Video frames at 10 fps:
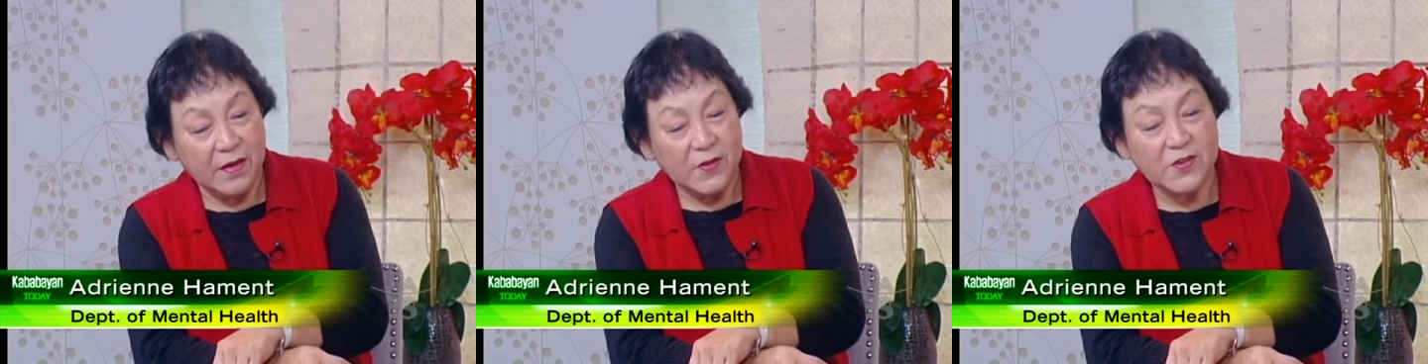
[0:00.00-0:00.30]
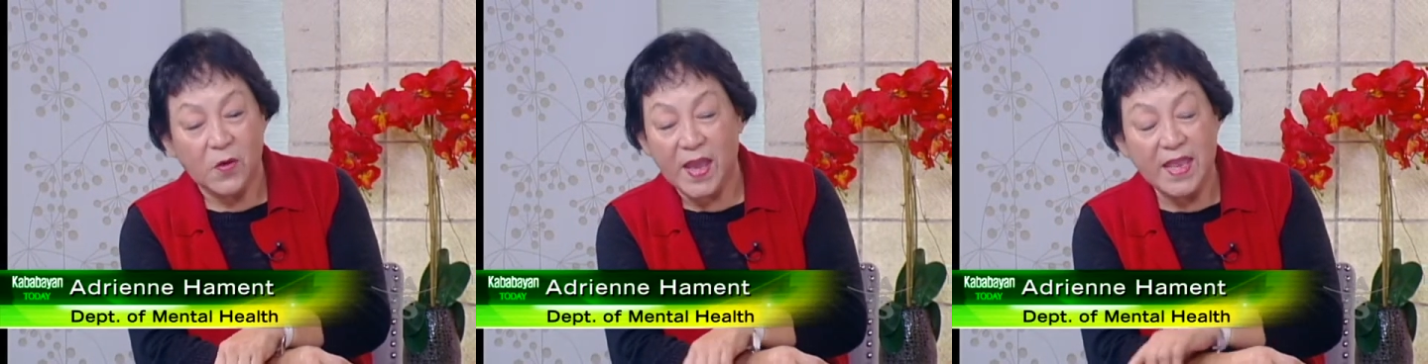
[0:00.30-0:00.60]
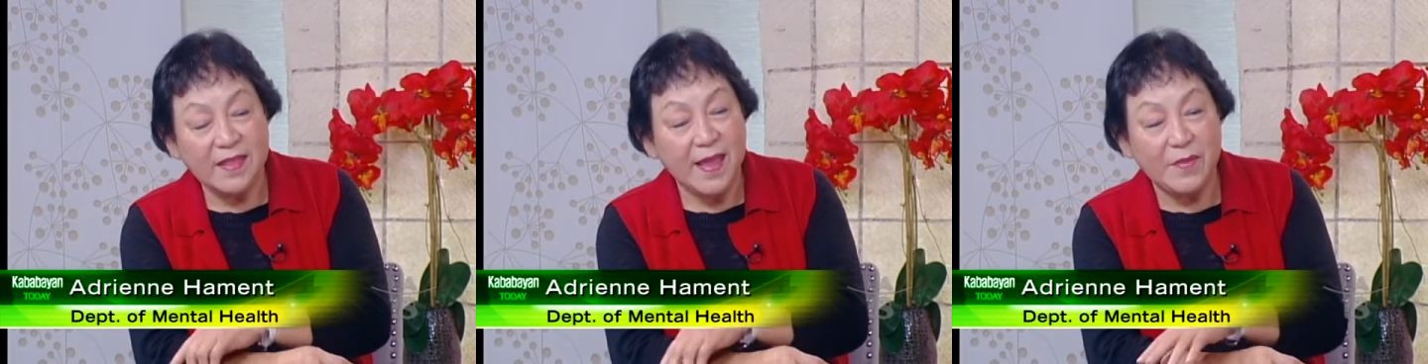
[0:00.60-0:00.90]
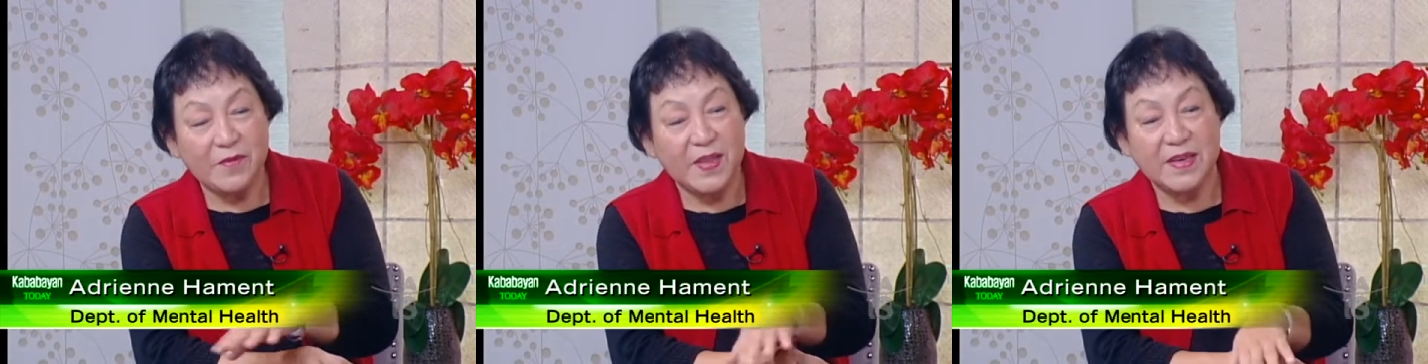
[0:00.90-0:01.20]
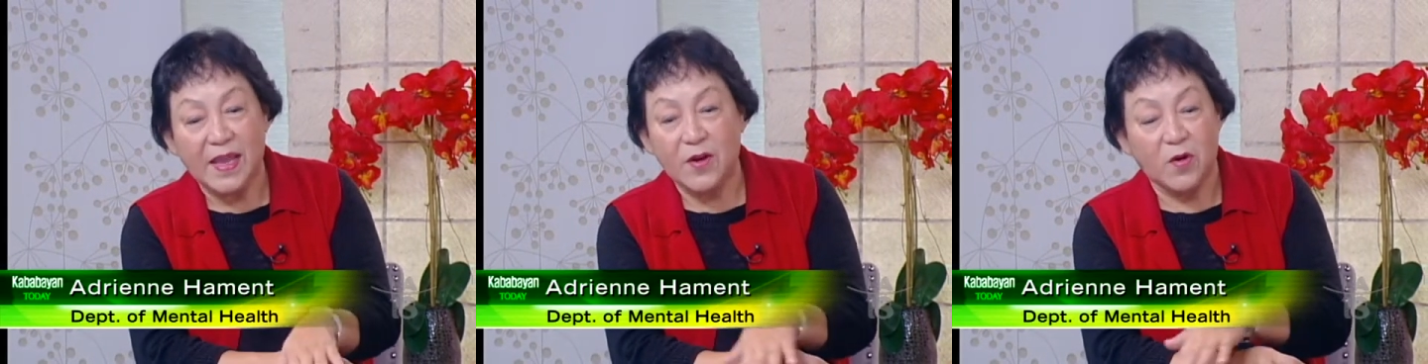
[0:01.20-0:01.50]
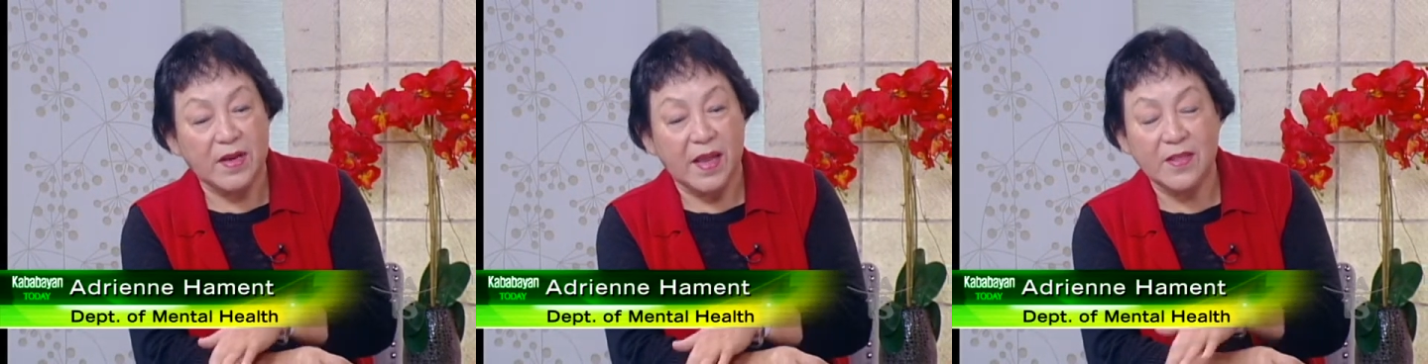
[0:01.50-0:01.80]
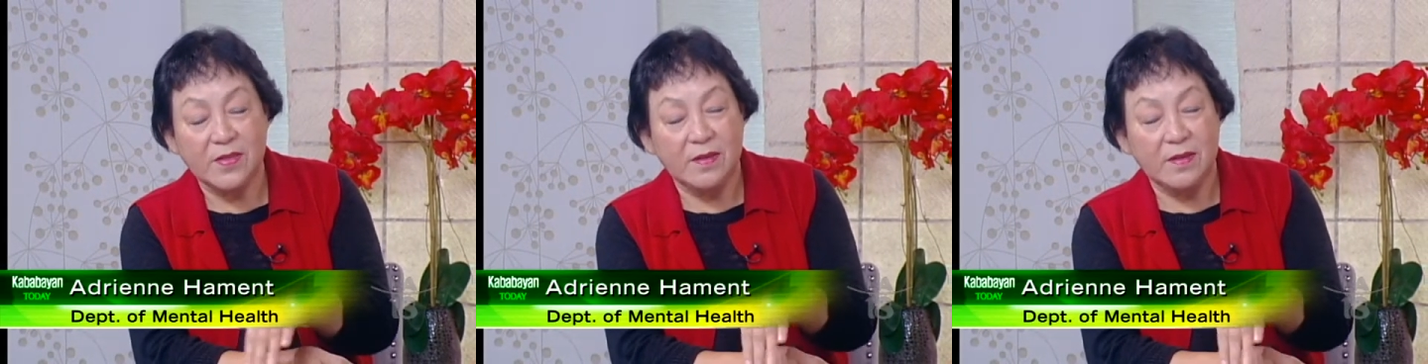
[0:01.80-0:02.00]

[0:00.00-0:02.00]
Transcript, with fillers: So any time of the day or night,